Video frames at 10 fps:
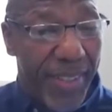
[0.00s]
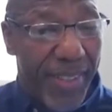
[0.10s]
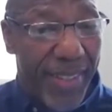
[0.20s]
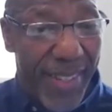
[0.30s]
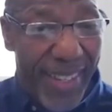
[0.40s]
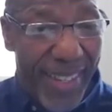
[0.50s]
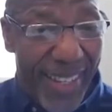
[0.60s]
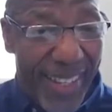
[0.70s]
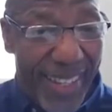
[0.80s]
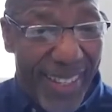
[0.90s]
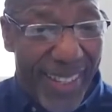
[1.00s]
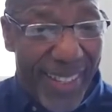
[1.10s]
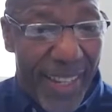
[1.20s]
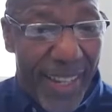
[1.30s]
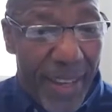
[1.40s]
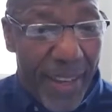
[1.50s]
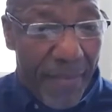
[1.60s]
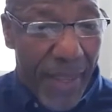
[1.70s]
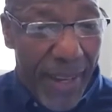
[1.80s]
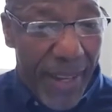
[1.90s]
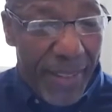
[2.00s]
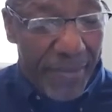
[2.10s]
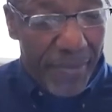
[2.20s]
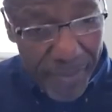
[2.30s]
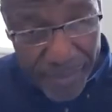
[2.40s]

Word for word: to see is um,